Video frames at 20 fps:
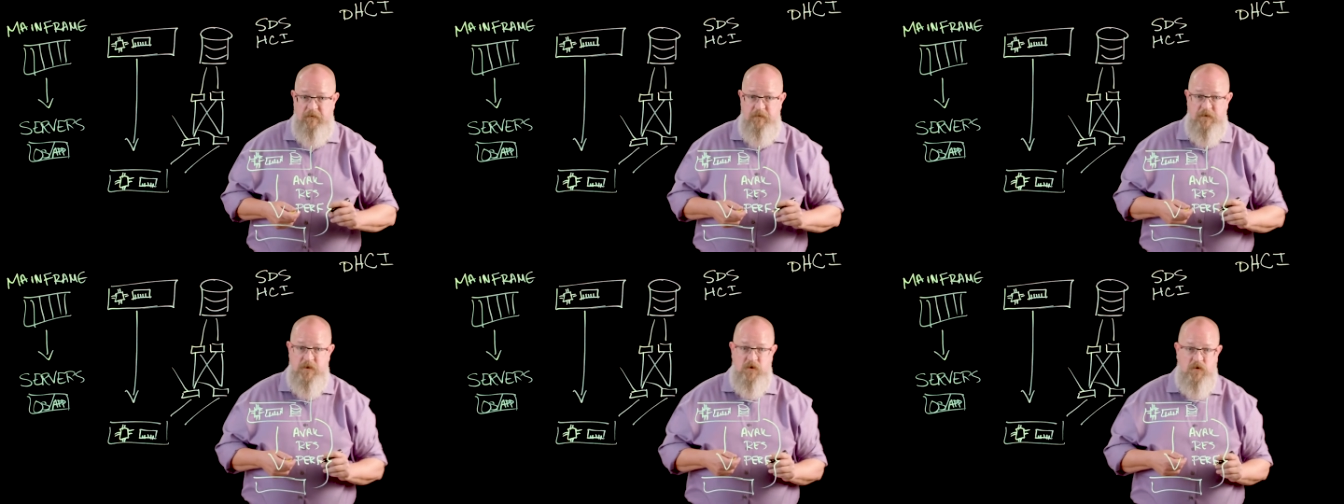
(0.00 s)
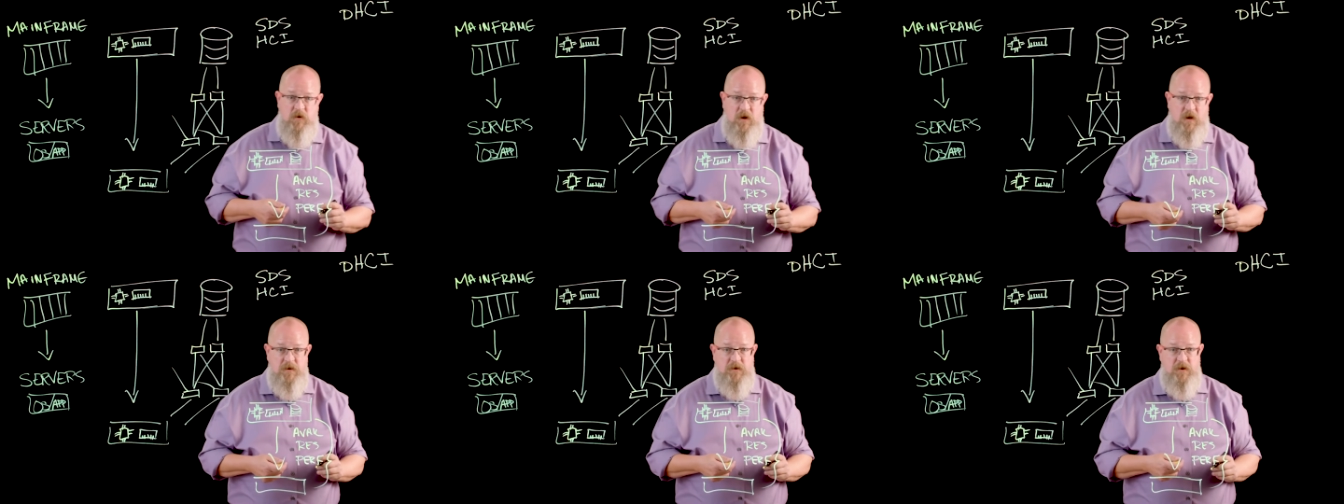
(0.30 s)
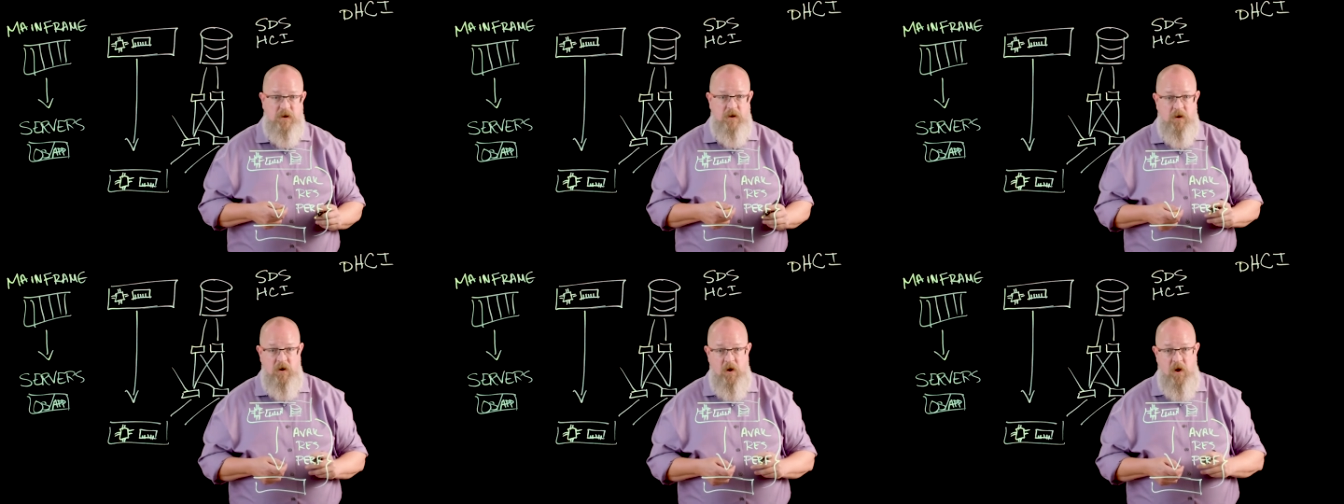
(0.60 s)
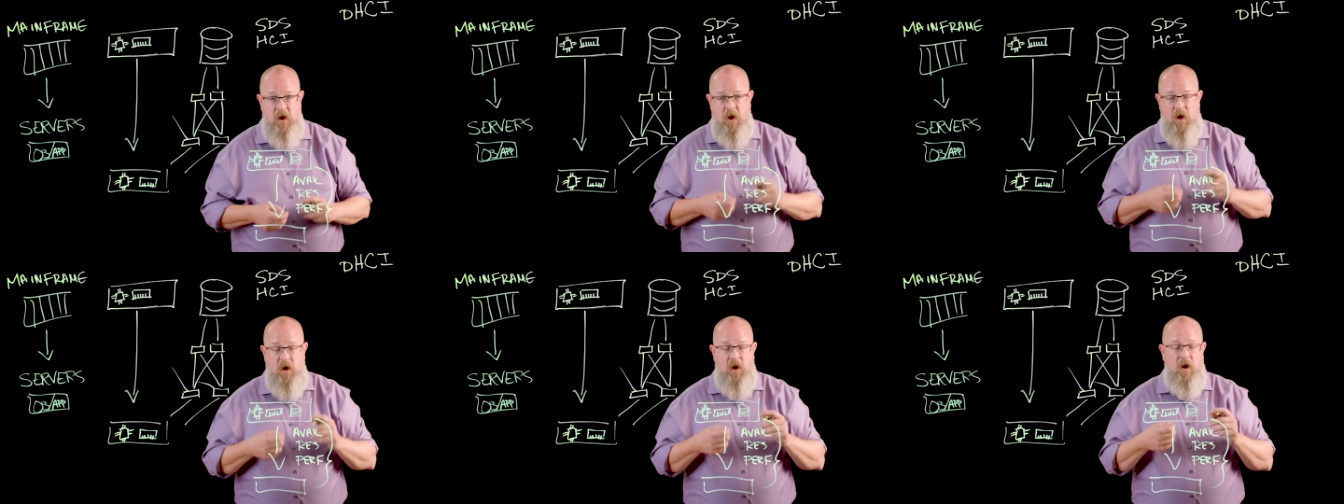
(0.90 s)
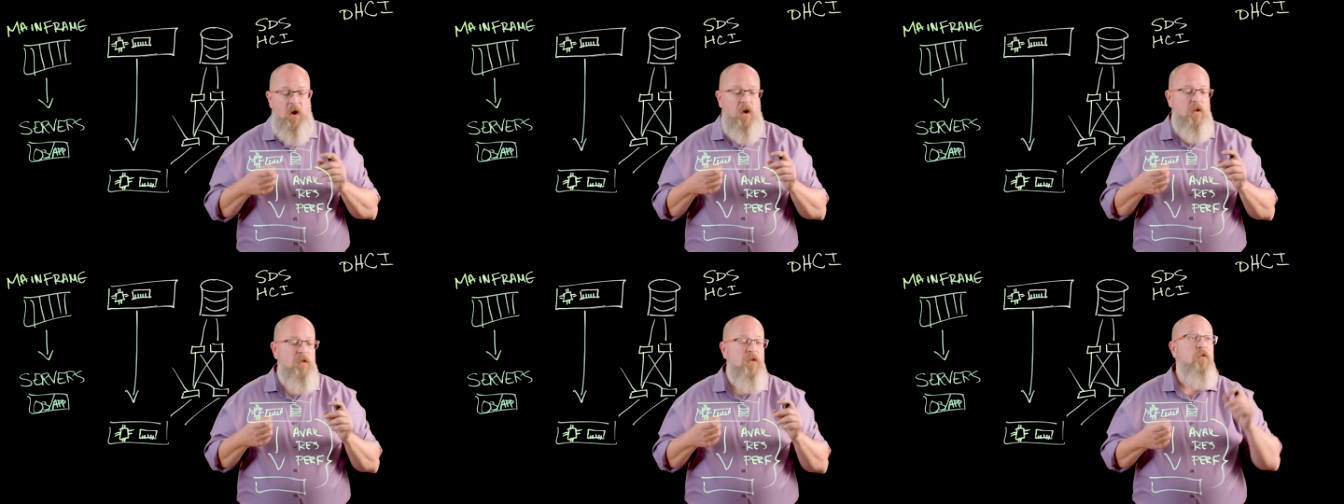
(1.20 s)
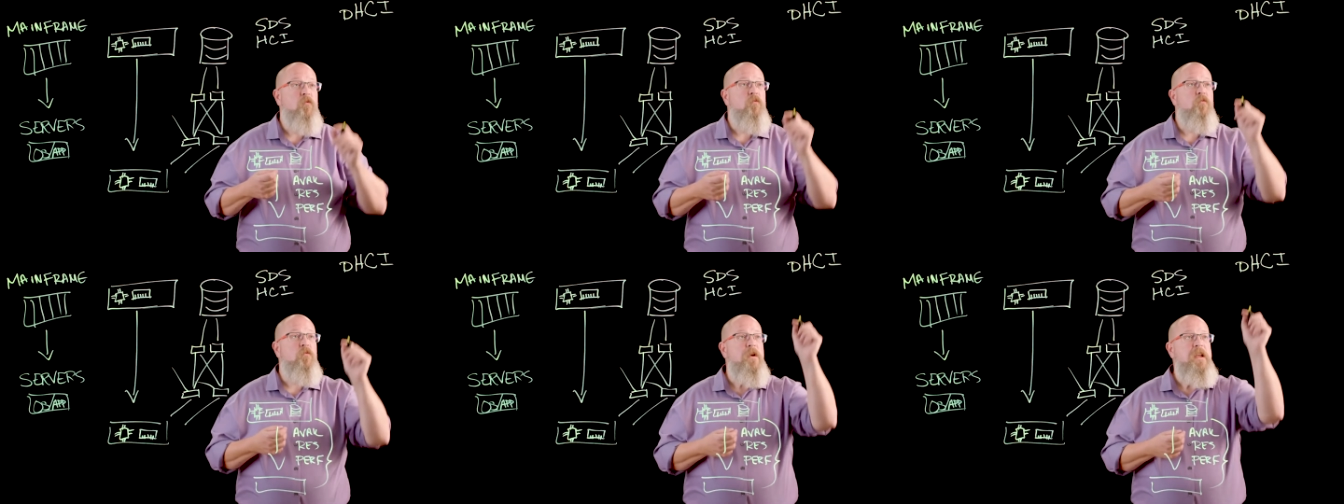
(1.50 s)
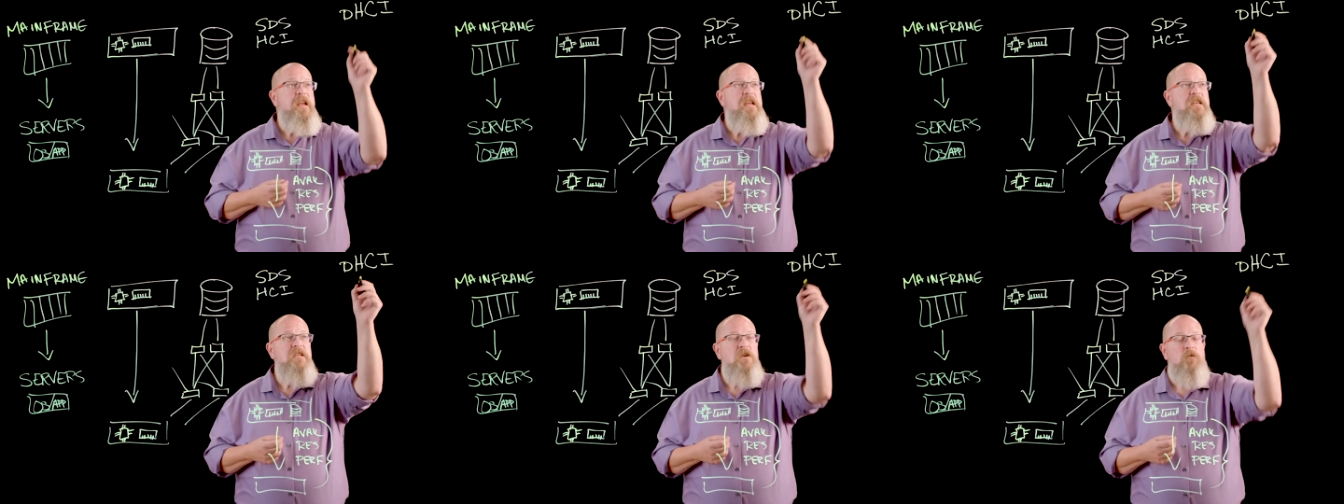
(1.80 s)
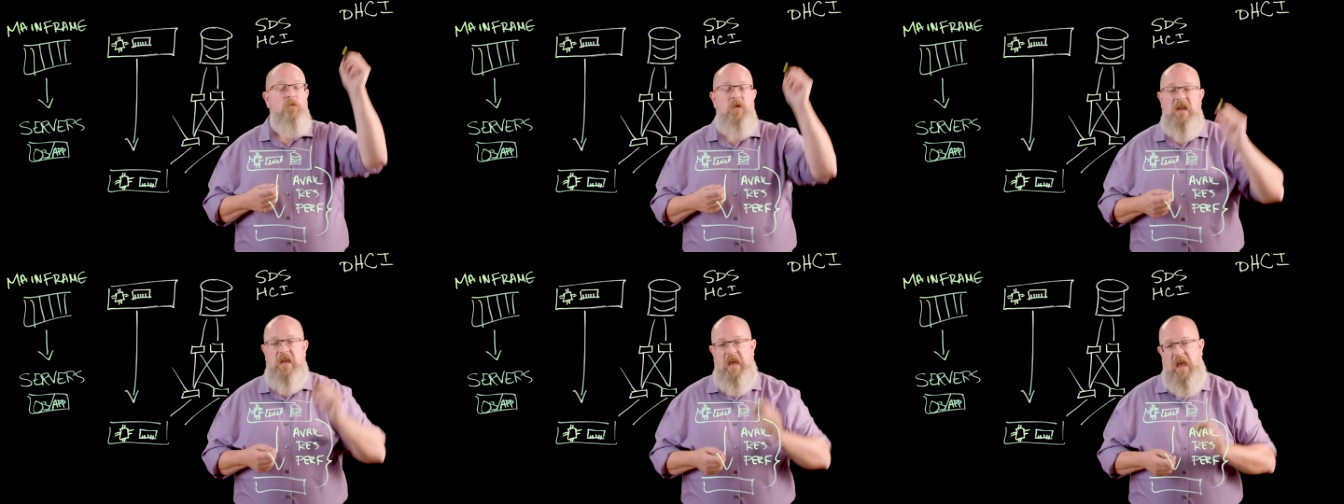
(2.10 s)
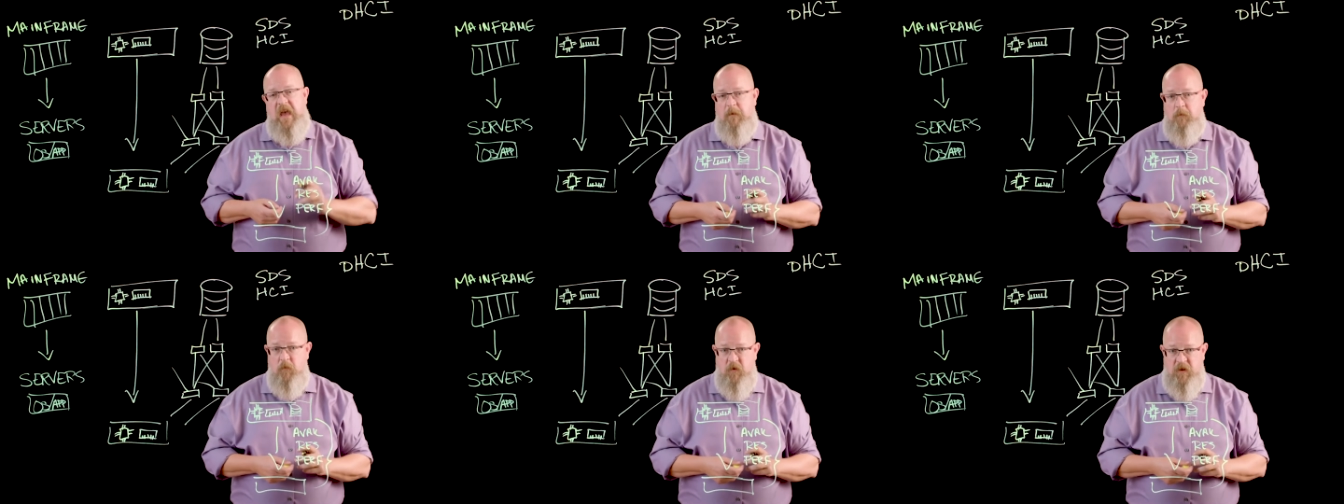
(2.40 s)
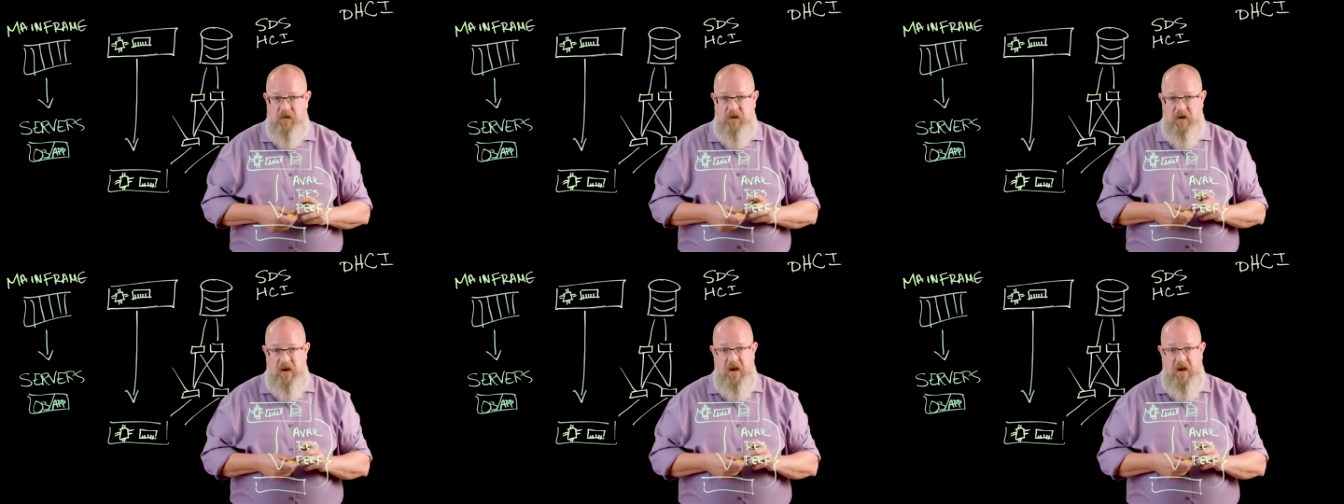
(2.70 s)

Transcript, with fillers: Infrastructure. The reason we came with